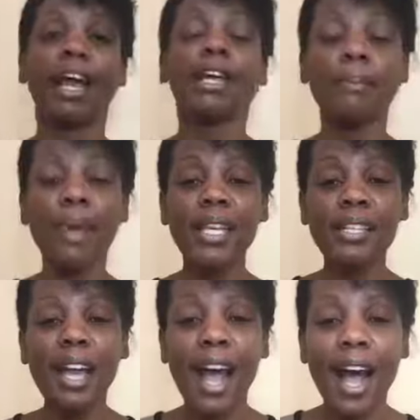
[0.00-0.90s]

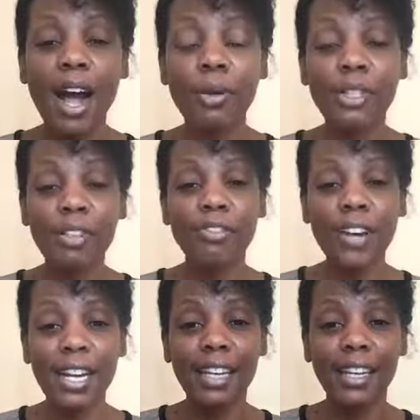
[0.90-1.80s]
imagine how
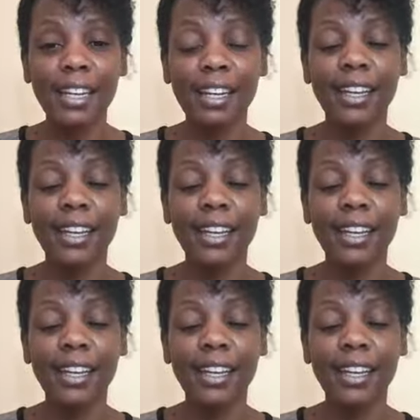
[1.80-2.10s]
differently